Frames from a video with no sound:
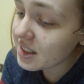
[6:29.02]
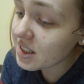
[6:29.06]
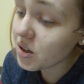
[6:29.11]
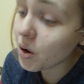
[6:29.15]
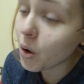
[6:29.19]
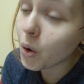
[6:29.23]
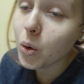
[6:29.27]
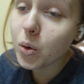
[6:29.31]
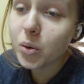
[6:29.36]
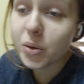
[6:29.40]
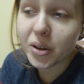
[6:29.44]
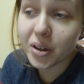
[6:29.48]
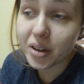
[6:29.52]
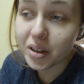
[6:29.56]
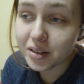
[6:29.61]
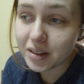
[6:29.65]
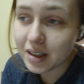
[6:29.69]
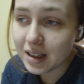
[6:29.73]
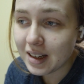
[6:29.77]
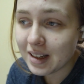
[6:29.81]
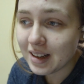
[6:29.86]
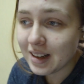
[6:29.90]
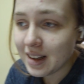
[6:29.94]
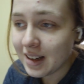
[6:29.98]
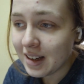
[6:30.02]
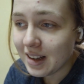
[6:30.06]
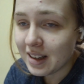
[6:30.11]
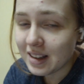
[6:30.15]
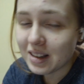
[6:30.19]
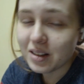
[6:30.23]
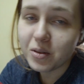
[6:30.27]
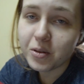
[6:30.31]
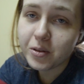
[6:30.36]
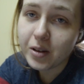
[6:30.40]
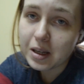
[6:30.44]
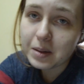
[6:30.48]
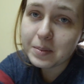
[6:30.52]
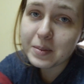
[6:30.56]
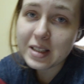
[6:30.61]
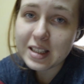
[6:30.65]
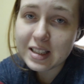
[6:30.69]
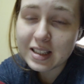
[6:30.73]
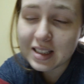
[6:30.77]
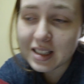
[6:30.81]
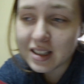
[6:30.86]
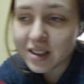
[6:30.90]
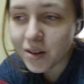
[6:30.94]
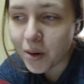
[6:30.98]
Holder. The famous
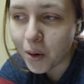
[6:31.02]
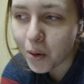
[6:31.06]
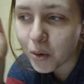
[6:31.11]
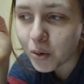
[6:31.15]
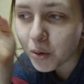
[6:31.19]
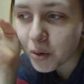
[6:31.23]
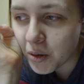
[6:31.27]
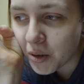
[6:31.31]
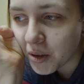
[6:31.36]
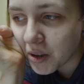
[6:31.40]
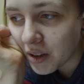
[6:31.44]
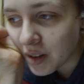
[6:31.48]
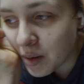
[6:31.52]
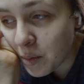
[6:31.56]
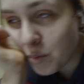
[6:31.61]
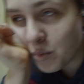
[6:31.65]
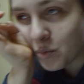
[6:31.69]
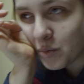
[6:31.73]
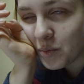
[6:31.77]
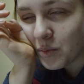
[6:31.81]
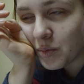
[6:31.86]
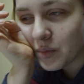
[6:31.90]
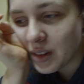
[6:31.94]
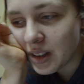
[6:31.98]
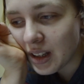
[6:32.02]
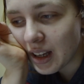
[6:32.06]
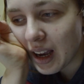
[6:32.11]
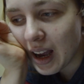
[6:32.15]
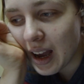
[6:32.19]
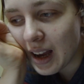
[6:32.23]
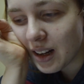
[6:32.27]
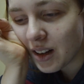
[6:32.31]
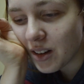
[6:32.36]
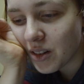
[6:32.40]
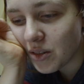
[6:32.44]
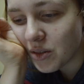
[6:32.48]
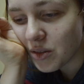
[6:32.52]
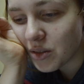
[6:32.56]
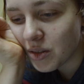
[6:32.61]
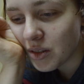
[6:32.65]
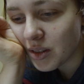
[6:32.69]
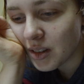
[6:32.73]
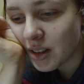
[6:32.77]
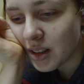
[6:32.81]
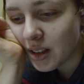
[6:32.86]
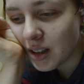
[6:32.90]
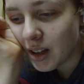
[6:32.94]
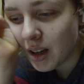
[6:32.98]
Dean Holder, the kind of
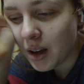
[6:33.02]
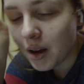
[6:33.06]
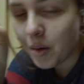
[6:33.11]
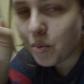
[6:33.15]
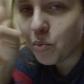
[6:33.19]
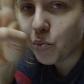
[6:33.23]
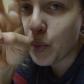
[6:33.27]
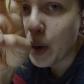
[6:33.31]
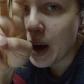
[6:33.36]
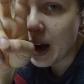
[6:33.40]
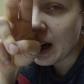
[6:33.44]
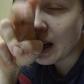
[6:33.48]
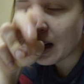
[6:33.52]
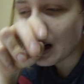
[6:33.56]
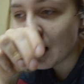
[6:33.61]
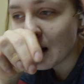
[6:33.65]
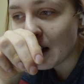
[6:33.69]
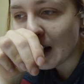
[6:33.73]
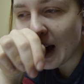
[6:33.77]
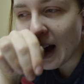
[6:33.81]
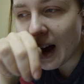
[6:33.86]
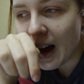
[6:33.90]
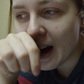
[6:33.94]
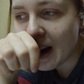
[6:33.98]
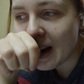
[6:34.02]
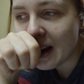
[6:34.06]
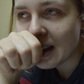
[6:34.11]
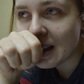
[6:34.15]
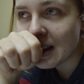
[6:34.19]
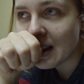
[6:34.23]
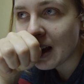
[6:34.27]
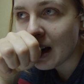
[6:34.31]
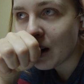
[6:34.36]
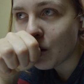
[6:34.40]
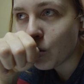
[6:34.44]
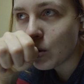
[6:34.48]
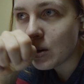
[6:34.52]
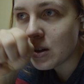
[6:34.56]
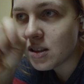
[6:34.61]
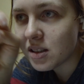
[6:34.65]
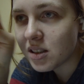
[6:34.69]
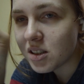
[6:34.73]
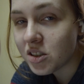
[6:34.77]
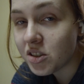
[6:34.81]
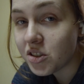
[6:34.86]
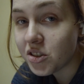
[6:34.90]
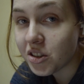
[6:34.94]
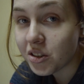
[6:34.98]
bad guy that went
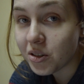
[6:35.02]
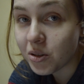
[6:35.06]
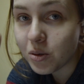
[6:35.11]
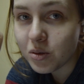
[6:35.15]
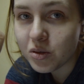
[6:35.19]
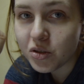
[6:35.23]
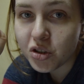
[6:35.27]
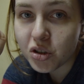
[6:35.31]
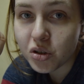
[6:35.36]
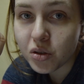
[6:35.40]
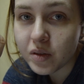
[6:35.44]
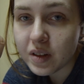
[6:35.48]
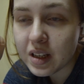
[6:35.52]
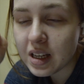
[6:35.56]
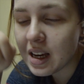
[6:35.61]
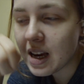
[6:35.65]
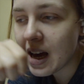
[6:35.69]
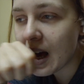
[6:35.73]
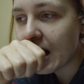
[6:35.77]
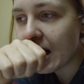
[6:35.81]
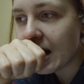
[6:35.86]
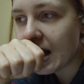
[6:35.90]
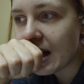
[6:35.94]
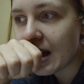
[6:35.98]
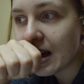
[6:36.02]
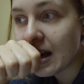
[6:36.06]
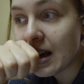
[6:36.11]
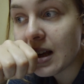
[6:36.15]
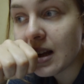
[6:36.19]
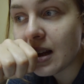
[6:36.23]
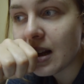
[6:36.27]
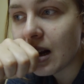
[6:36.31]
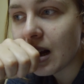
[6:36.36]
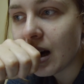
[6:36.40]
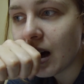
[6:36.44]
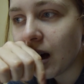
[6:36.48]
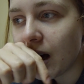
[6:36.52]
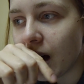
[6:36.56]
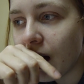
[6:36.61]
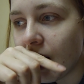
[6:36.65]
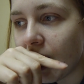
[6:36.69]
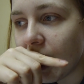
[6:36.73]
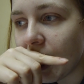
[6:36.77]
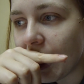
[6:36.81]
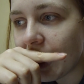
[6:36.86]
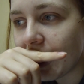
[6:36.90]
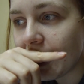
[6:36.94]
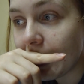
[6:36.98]
into juvie and hit
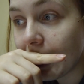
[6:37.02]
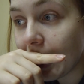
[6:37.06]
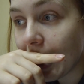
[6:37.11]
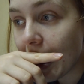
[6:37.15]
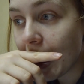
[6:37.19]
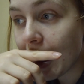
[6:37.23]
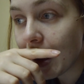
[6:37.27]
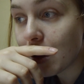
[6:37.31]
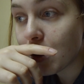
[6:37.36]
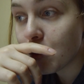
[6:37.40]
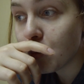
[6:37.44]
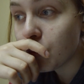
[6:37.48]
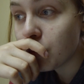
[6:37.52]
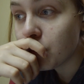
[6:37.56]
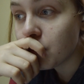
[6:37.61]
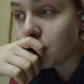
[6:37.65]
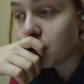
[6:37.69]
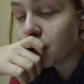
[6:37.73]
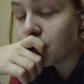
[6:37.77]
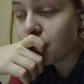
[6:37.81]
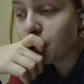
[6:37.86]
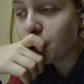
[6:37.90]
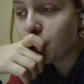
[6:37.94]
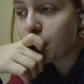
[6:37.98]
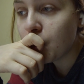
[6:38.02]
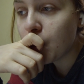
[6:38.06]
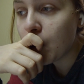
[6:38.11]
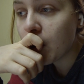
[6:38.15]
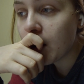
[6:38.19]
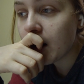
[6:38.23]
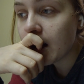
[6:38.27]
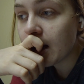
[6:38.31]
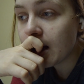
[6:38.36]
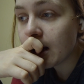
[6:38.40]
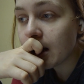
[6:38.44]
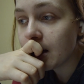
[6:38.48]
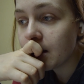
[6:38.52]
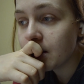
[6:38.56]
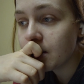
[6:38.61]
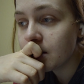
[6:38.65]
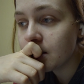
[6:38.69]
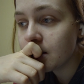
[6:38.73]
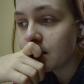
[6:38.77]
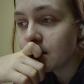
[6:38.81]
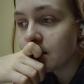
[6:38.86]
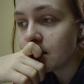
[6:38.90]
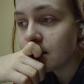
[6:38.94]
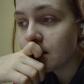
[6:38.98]
a gay boy
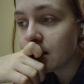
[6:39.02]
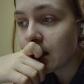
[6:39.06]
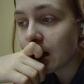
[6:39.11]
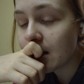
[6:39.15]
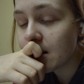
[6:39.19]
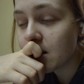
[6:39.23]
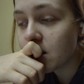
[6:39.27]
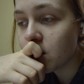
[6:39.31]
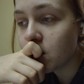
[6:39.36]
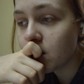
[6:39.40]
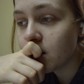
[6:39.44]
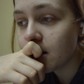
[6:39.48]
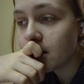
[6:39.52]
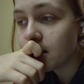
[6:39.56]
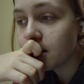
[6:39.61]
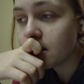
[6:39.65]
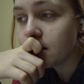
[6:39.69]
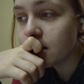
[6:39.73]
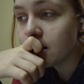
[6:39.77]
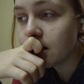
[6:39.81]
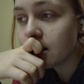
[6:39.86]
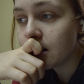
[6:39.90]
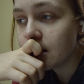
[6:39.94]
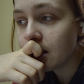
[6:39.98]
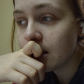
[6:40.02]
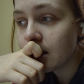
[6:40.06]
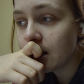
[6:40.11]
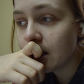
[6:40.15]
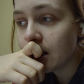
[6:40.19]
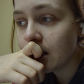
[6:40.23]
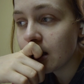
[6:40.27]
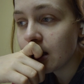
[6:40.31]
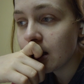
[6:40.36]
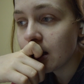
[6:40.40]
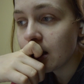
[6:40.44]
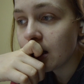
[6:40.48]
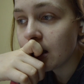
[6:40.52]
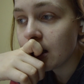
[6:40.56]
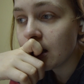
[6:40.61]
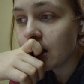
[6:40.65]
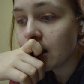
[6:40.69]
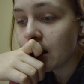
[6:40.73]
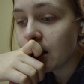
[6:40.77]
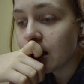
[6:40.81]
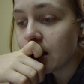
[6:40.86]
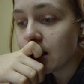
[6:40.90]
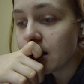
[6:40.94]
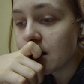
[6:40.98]
at school.
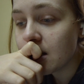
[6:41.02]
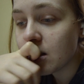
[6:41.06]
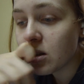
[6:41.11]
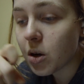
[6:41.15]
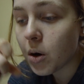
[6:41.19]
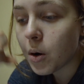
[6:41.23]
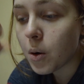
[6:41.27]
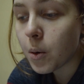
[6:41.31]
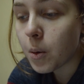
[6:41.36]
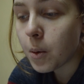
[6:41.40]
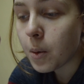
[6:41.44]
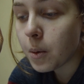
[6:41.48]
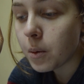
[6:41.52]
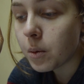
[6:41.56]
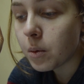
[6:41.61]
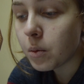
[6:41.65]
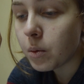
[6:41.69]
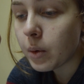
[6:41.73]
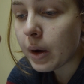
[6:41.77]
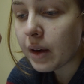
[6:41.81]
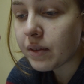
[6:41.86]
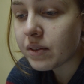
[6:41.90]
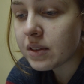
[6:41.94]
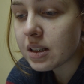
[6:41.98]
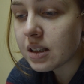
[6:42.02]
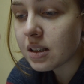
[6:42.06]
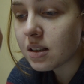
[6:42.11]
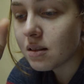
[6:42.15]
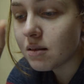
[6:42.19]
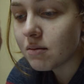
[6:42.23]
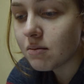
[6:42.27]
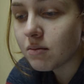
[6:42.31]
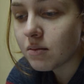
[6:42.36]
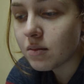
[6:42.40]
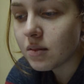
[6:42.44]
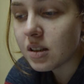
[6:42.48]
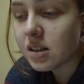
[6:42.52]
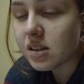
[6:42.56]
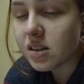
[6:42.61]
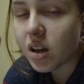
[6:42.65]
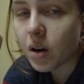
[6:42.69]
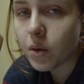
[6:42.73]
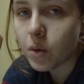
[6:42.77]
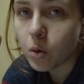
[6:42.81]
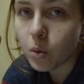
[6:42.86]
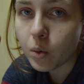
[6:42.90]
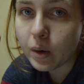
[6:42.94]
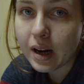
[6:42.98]
So we have to
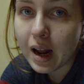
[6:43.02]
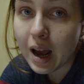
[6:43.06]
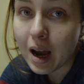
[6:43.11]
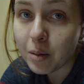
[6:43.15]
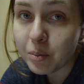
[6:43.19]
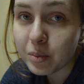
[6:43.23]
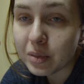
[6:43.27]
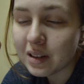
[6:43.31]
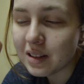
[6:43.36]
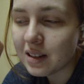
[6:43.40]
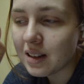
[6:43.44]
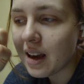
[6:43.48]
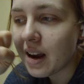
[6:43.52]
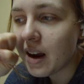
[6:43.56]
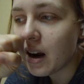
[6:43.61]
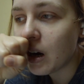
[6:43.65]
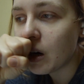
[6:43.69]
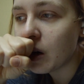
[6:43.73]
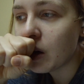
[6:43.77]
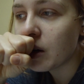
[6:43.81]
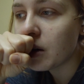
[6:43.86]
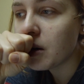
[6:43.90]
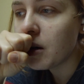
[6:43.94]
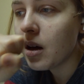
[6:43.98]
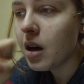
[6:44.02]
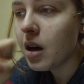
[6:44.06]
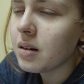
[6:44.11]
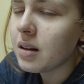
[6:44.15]
discover what happened there.